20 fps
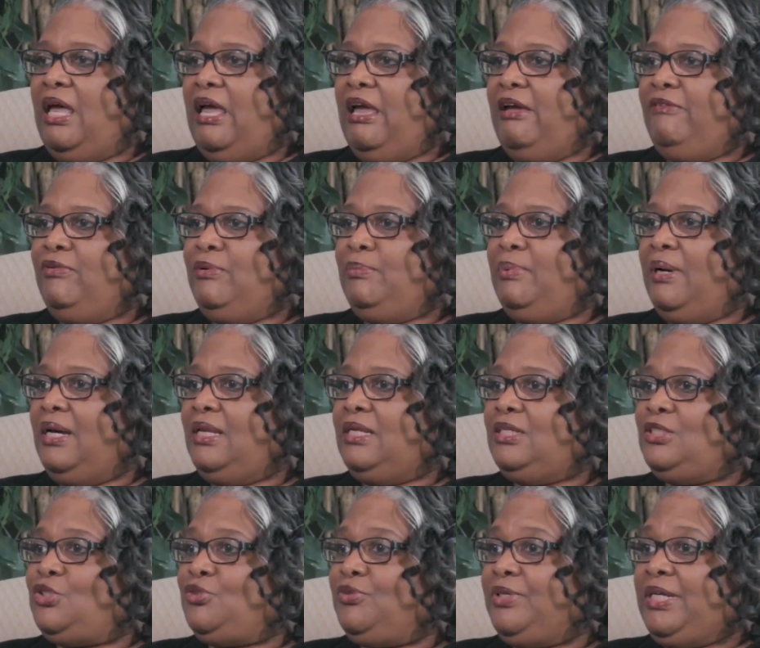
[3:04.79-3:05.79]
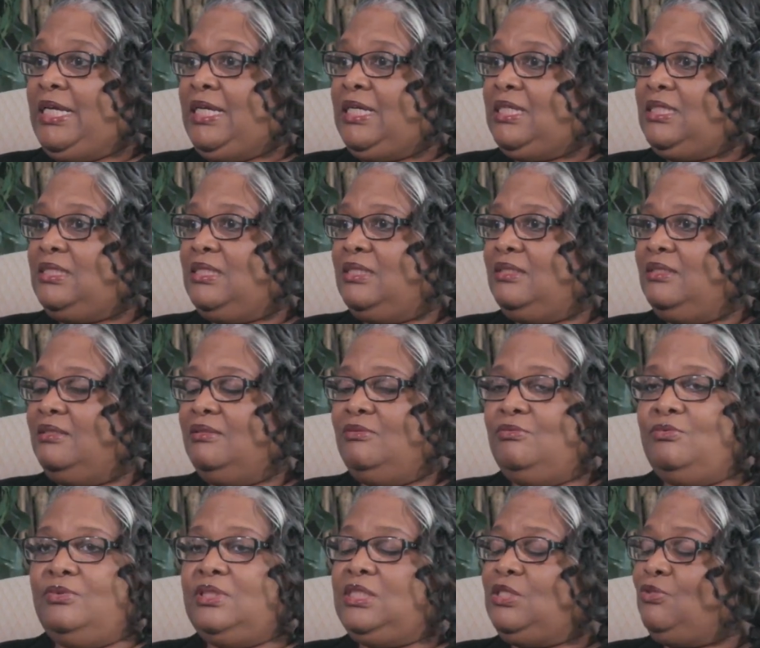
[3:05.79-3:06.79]
everybody drinks,
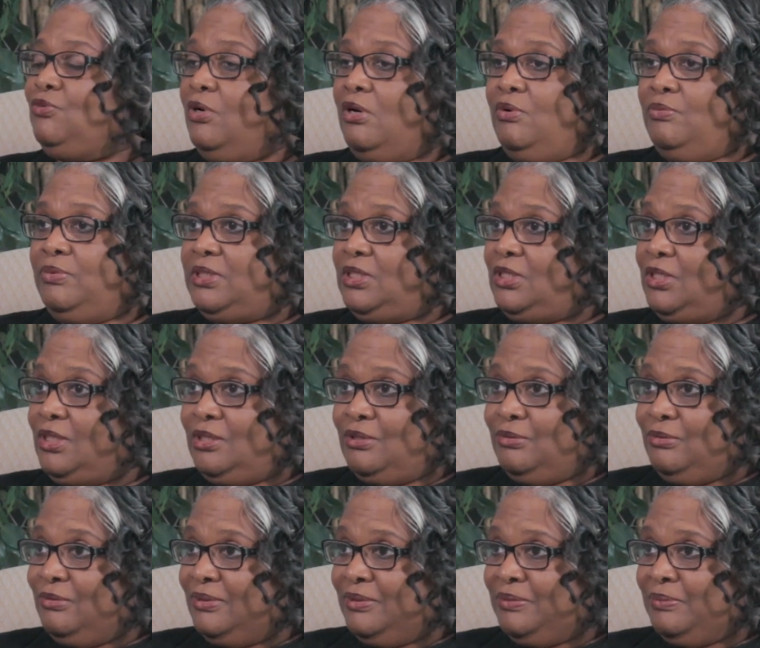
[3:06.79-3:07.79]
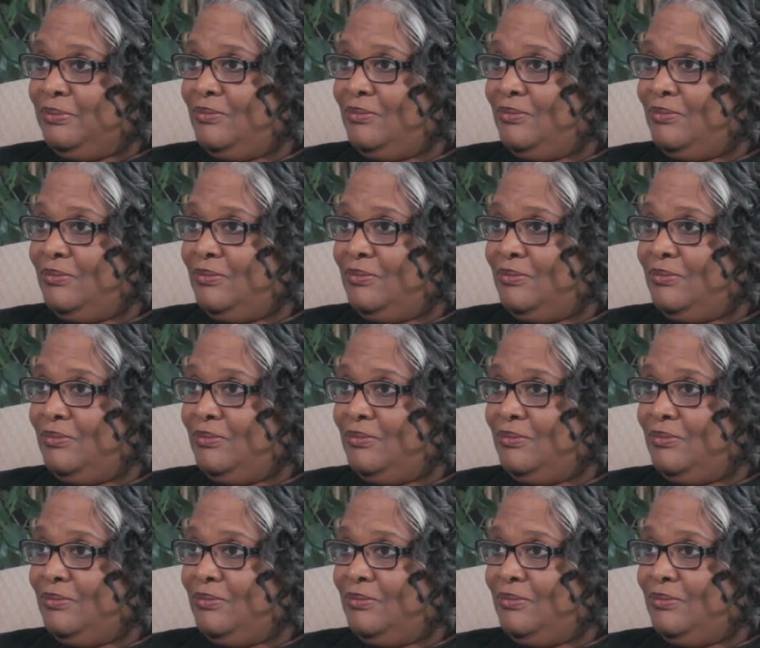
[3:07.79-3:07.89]
what's wrong with you?